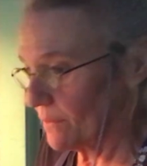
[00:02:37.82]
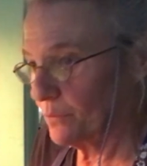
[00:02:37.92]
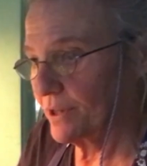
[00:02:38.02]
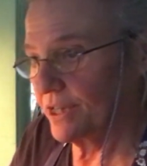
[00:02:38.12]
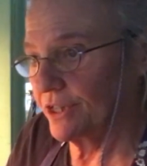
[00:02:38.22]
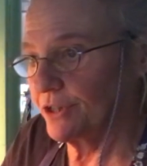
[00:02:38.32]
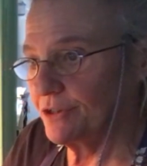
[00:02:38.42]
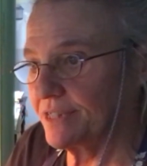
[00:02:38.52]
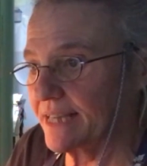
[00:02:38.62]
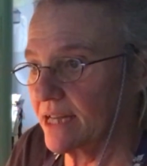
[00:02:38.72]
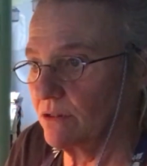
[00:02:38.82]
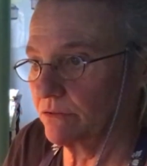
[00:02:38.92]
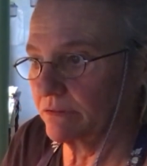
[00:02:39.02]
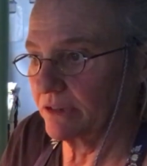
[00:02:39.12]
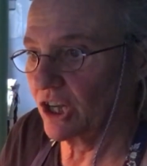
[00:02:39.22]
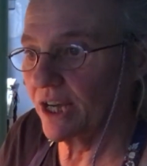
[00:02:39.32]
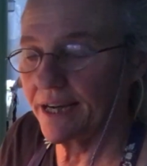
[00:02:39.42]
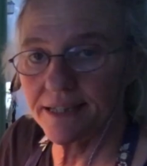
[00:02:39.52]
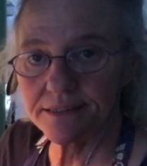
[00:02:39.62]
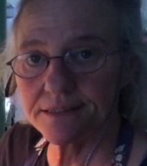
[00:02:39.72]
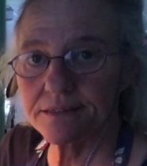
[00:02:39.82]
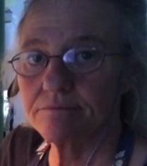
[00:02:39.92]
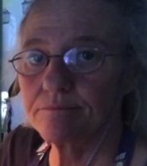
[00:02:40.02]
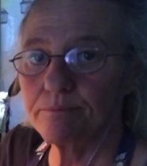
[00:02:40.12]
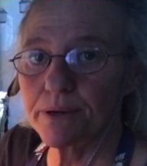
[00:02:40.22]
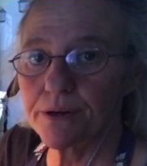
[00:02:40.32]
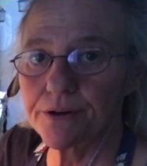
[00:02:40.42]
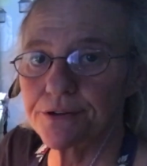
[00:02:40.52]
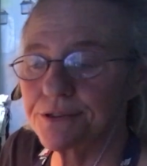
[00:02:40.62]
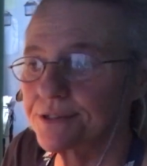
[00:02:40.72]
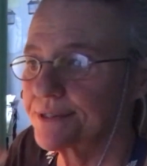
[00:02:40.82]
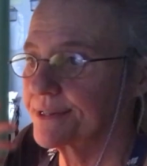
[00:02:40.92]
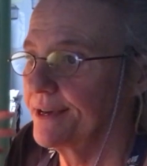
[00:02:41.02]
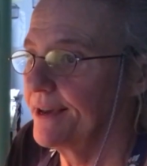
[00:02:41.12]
We use that on cuts, burns,